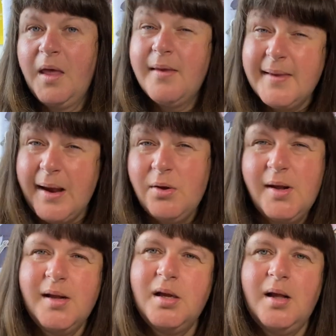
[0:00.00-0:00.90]
sounds
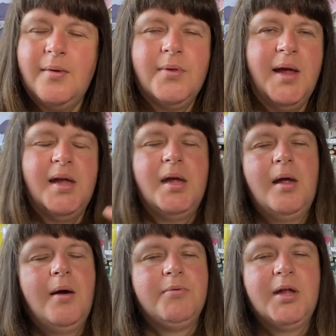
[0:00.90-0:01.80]
and stuff that you
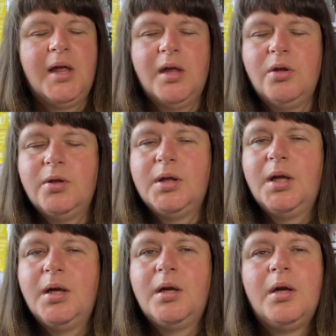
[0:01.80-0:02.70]
have to get used
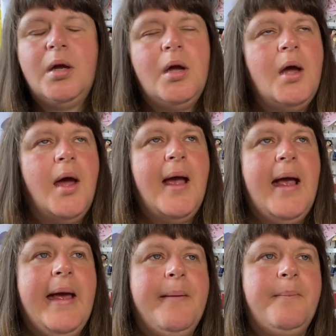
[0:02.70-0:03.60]
to.
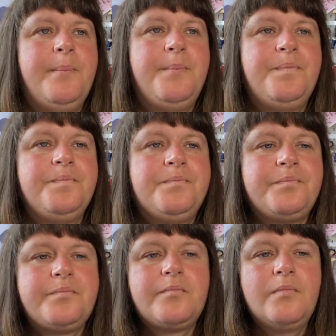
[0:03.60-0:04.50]

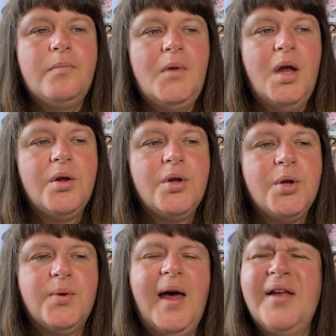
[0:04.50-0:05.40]

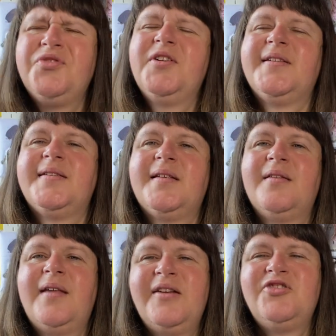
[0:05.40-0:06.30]
So that just
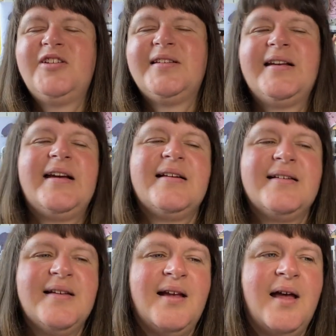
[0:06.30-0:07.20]

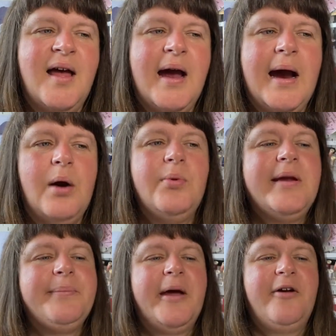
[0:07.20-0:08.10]
takes a
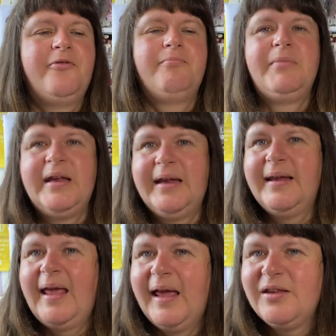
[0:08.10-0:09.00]
wee bit of me
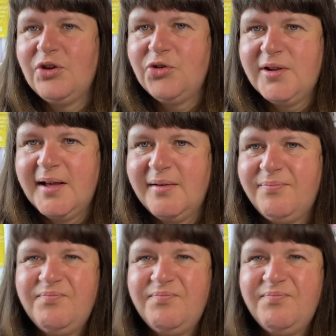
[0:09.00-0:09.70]
getting used to